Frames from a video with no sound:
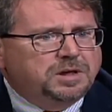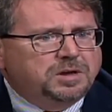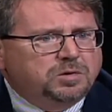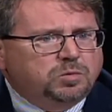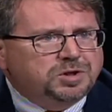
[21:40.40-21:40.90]

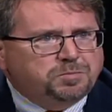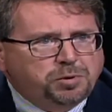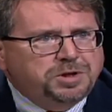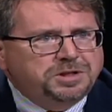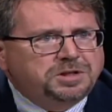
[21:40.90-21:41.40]
was
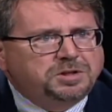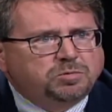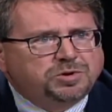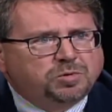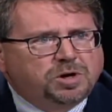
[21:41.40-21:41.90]
put into the
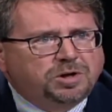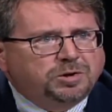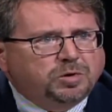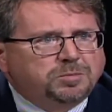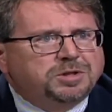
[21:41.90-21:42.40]
withdrawal
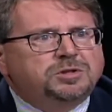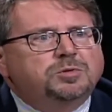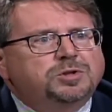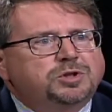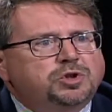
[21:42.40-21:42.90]
agreement to
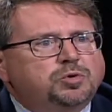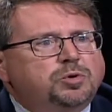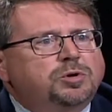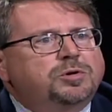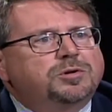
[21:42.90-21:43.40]

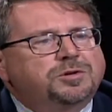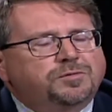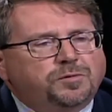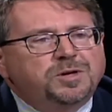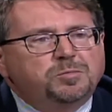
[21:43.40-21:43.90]
ensure the
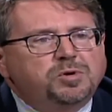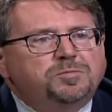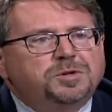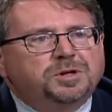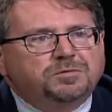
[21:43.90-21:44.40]
free
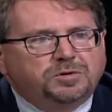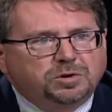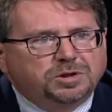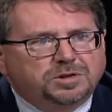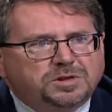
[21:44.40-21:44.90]
movement of
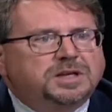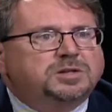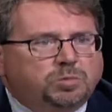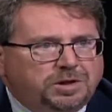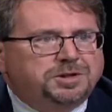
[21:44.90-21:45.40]
goods as
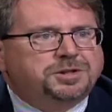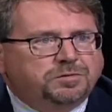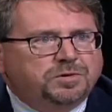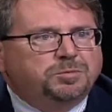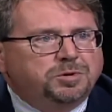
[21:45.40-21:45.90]
well as the
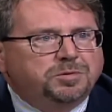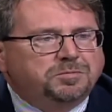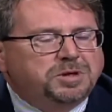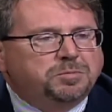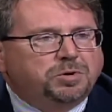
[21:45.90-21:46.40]
free movement of
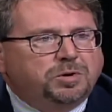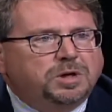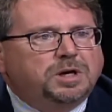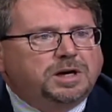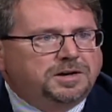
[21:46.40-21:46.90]
people
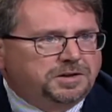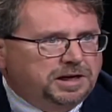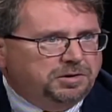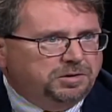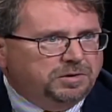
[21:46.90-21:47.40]
on the
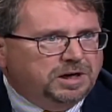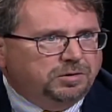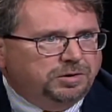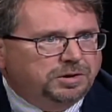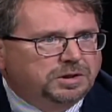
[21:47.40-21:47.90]
island of
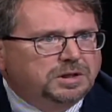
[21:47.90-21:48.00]
Ireland.